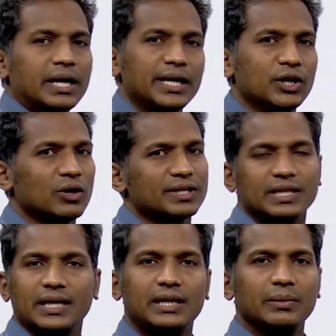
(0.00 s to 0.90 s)
t or
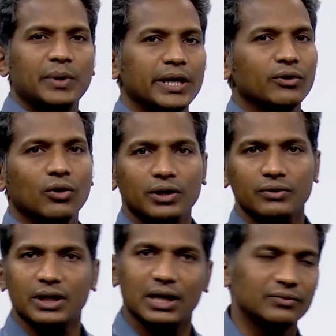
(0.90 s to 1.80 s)
z depending on
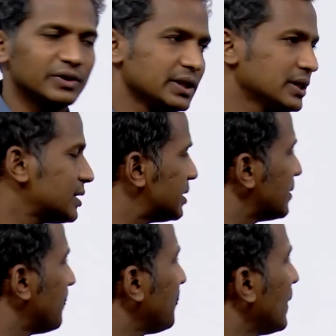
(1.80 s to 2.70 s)
your convenience,
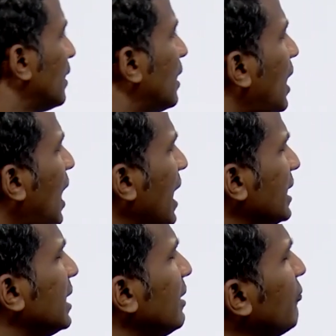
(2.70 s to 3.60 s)

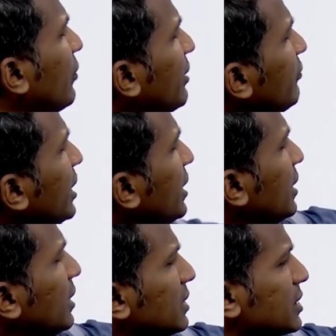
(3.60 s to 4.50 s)
and then when we
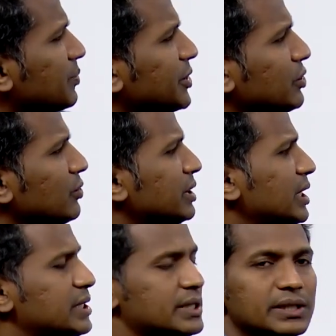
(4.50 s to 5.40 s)
substitute
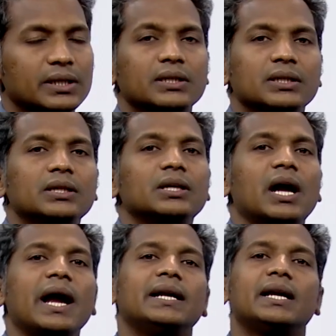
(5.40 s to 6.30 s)
this, the
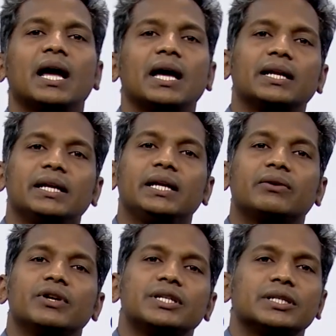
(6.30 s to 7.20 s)
entire
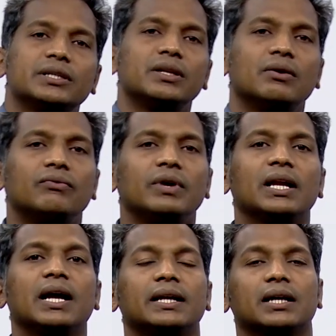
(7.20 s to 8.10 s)
equation will
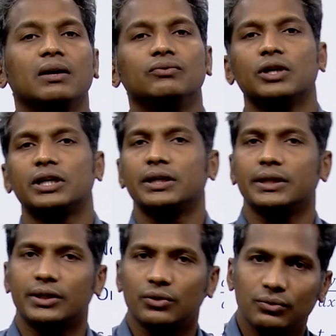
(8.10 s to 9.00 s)
get converted
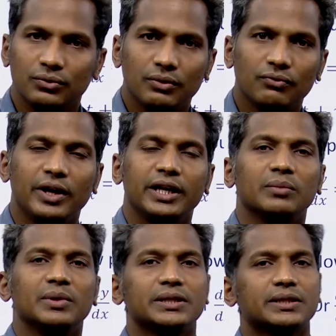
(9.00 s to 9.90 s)
into
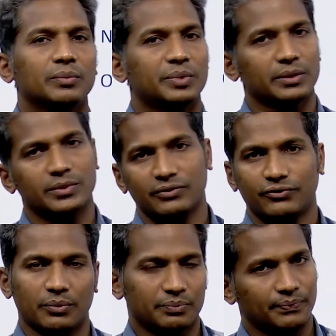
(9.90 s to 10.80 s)
variable separable
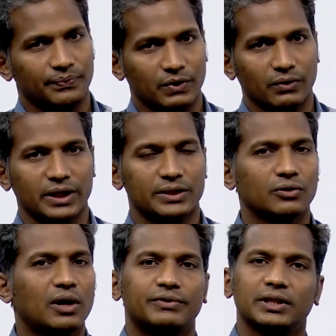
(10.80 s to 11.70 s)
form. Okay.
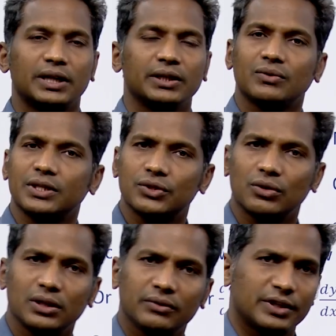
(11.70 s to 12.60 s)
So, after that you can
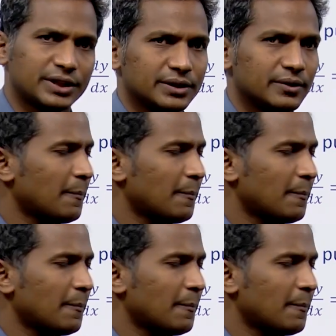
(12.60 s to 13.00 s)
solve the question.